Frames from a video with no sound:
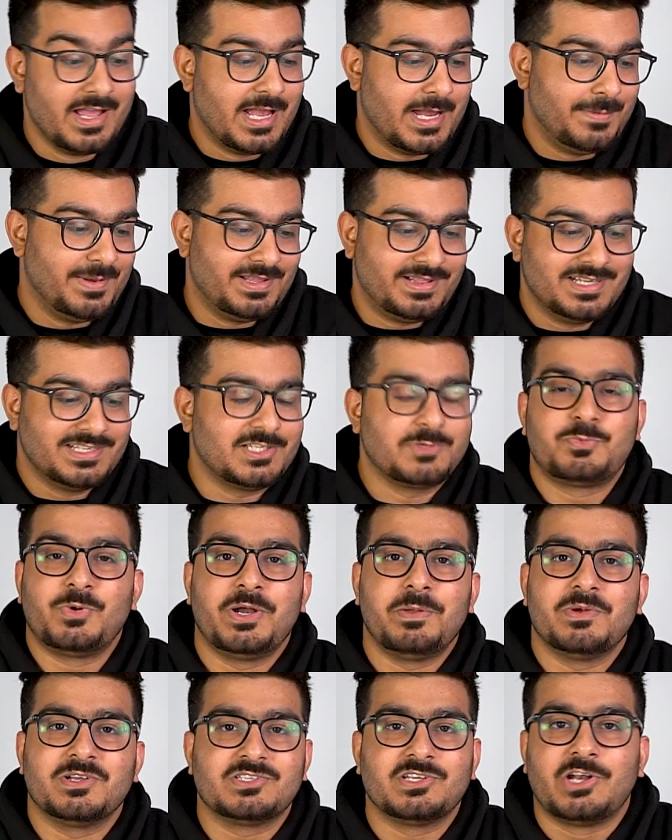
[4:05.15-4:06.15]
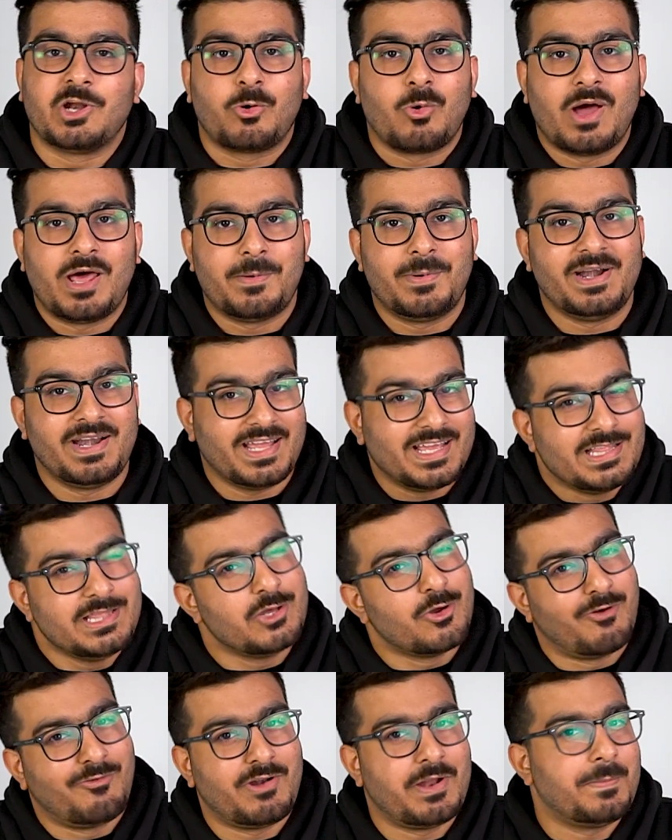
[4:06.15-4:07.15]
I mean, this is pretty much the requirement in the
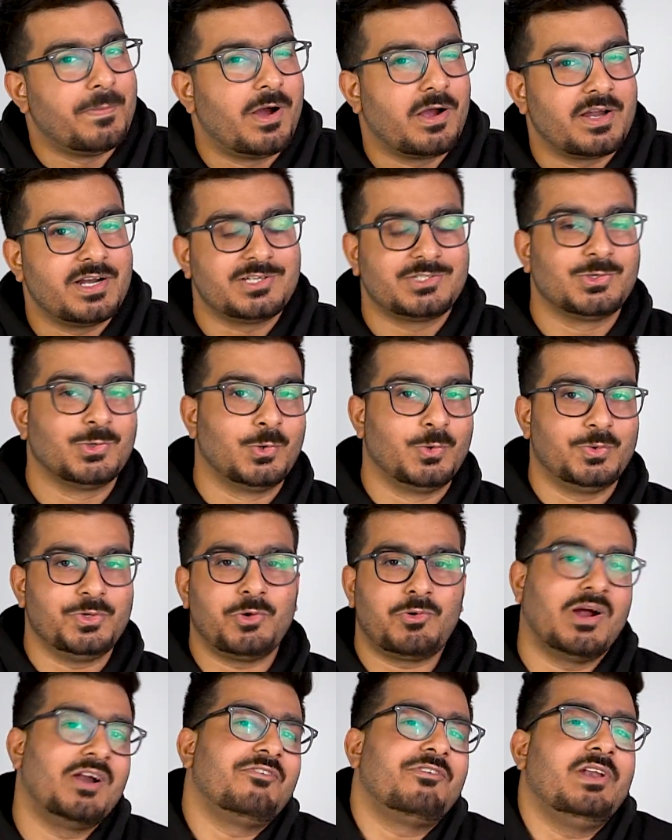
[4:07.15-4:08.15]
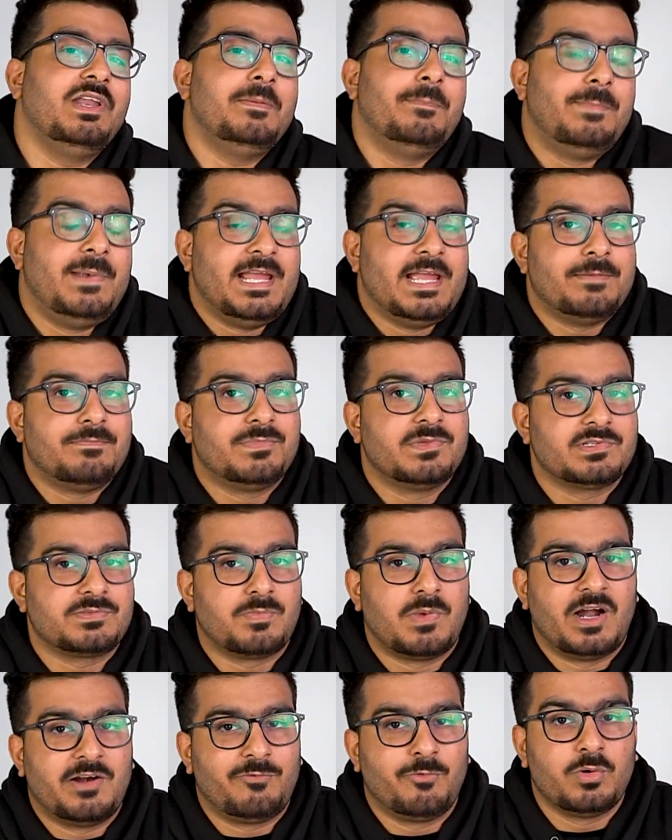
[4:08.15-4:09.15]
offline market, so you can't really blame the
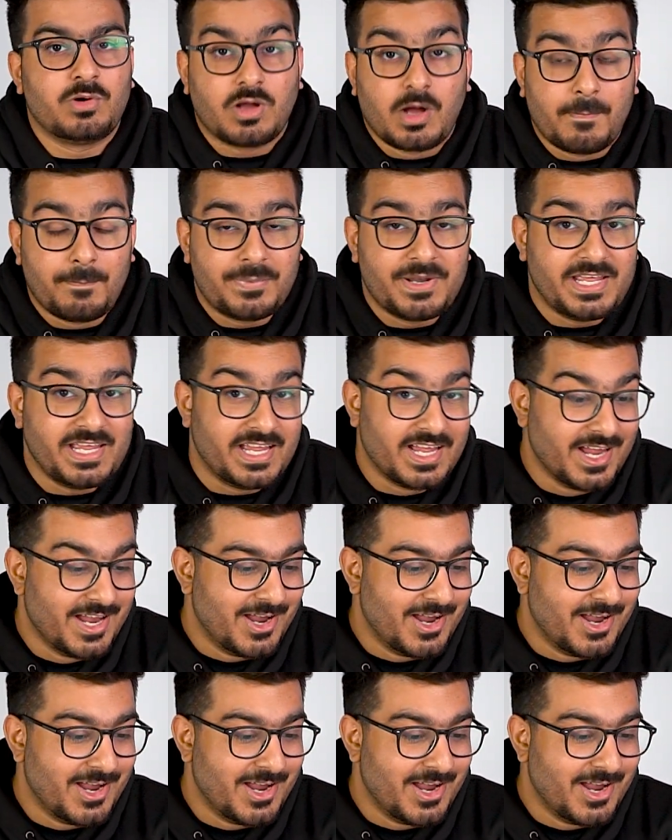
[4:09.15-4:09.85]
smartphone company